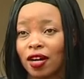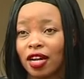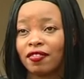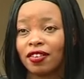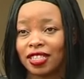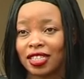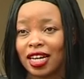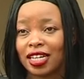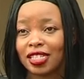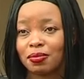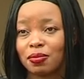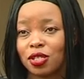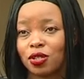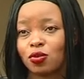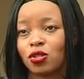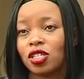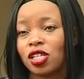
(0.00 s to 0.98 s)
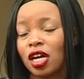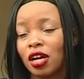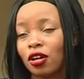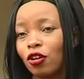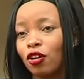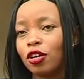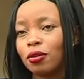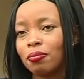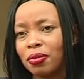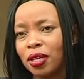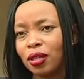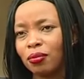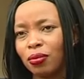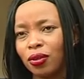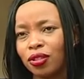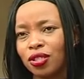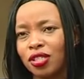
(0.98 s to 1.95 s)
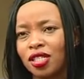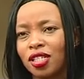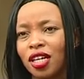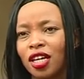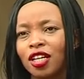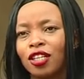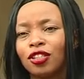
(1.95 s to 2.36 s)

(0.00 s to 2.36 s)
advertisements which are on billboards.